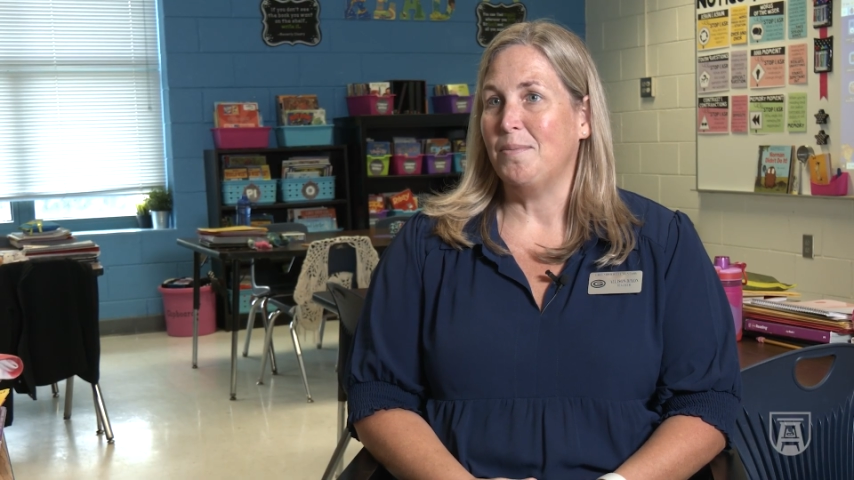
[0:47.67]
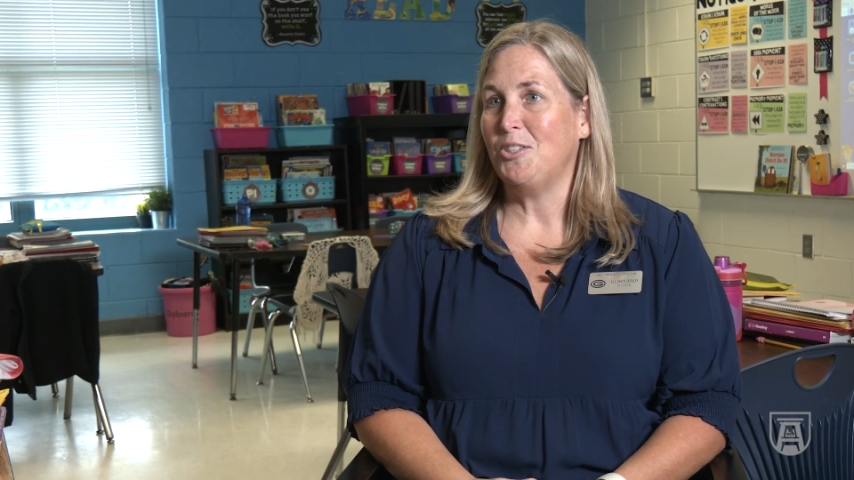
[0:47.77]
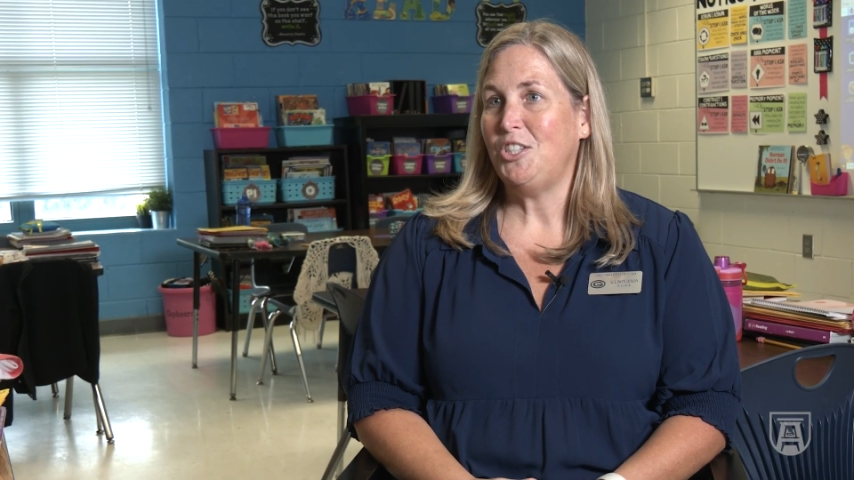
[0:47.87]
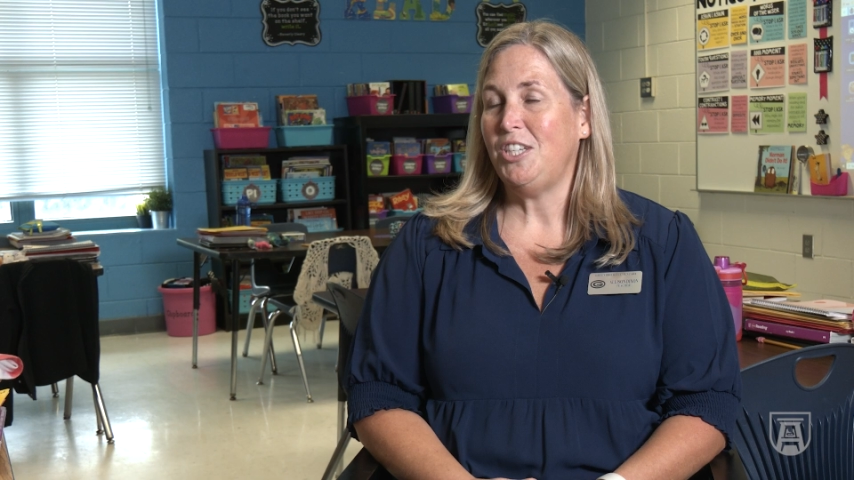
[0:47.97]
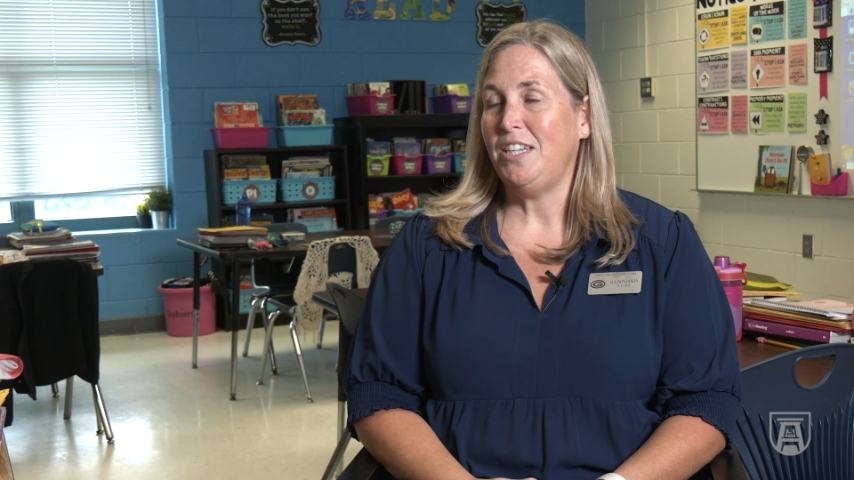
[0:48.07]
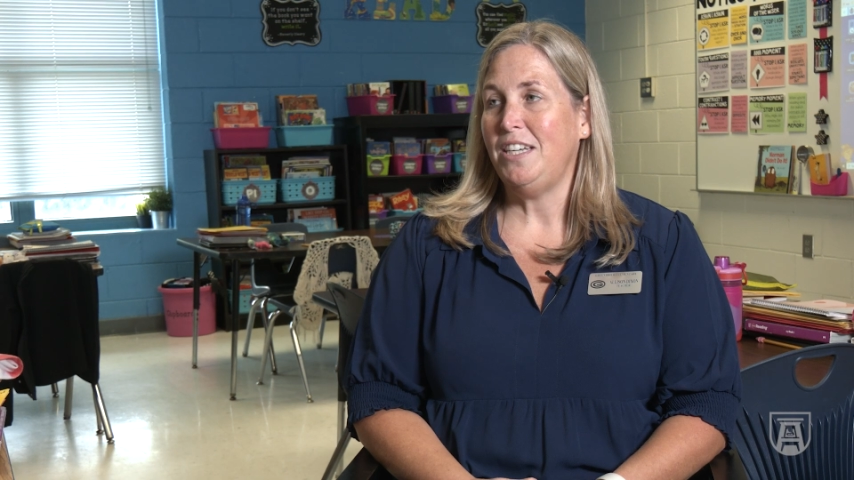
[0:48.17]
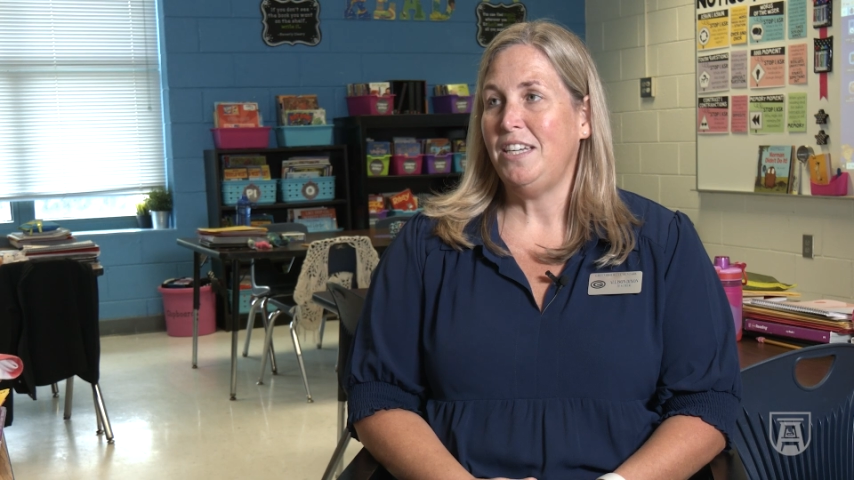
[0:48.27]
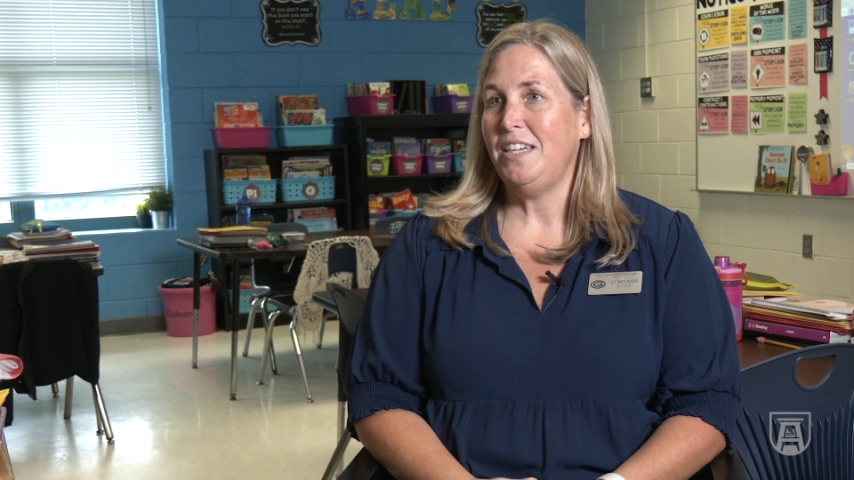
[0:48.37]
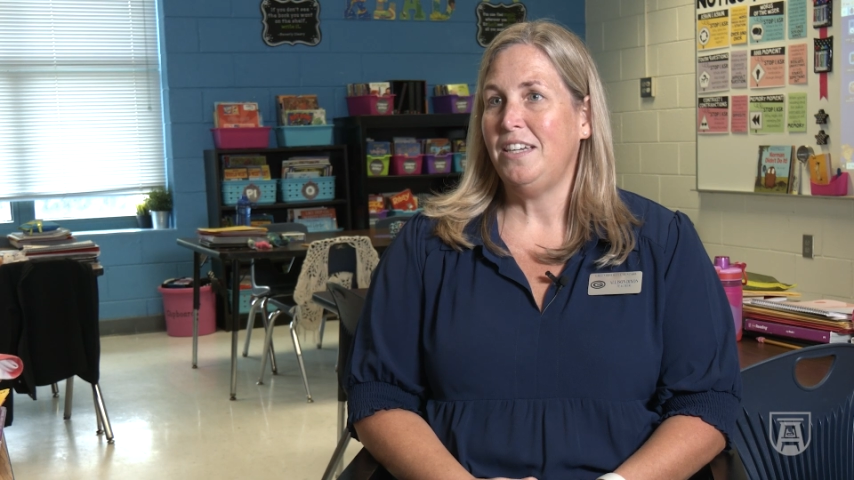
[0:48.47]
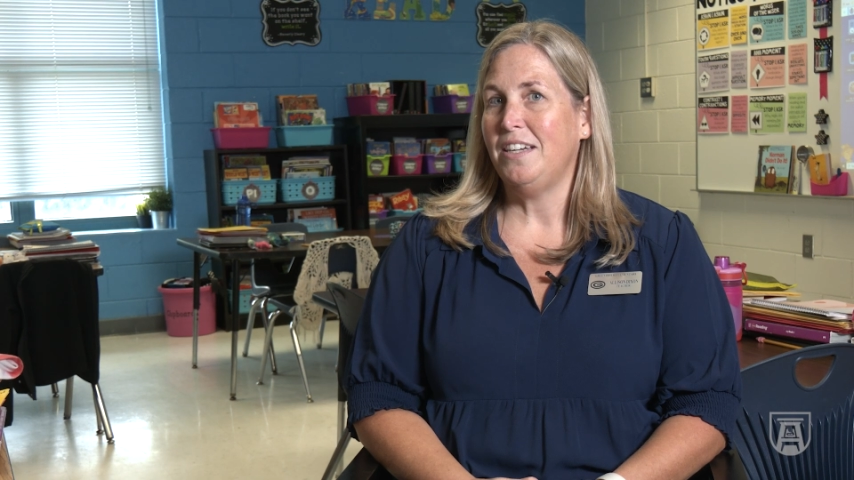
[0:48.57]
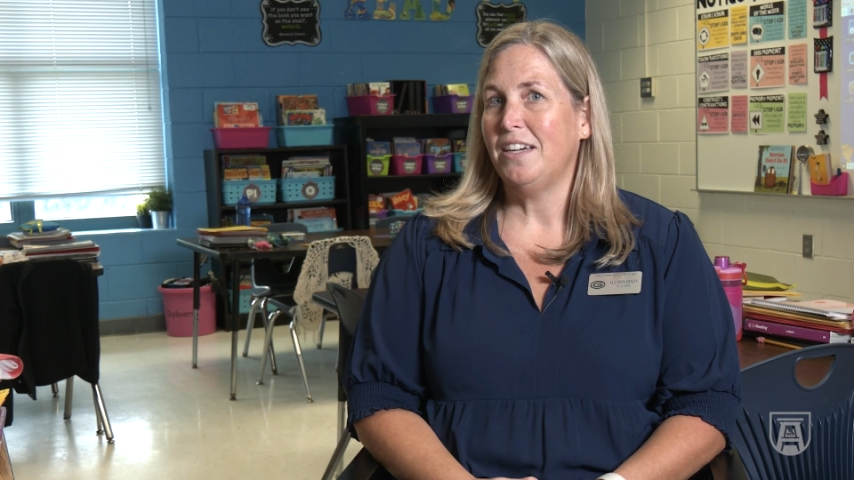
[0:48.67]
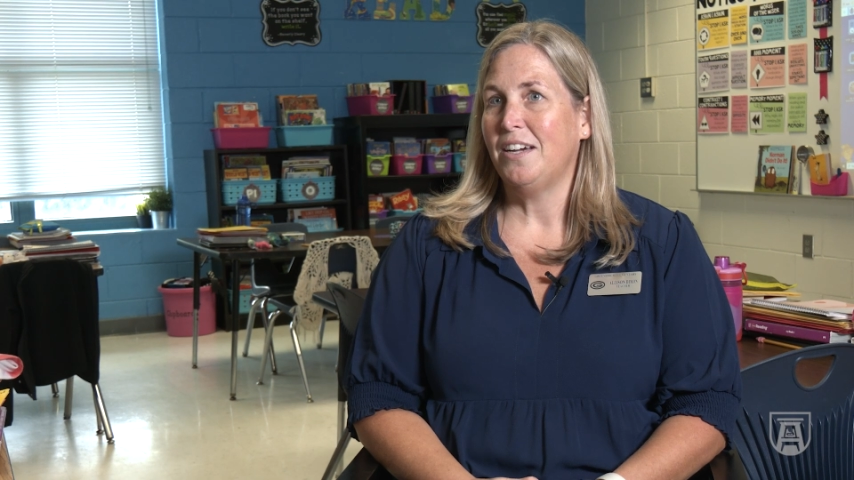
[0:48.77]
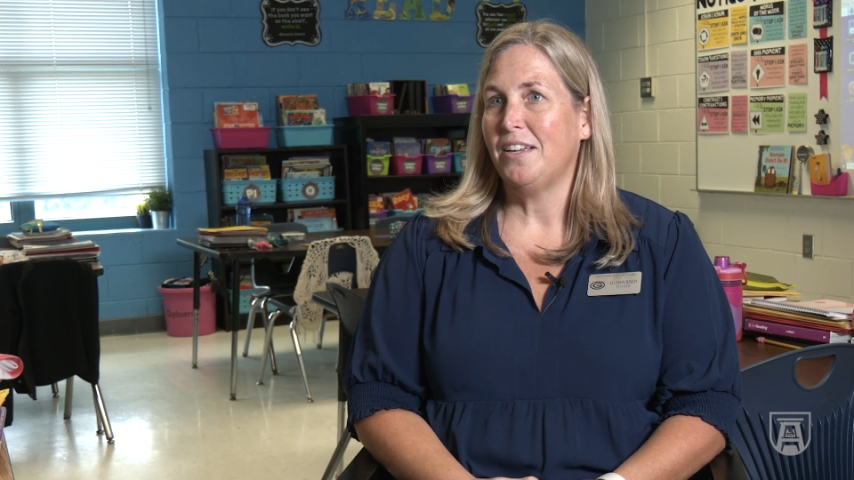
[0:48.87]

She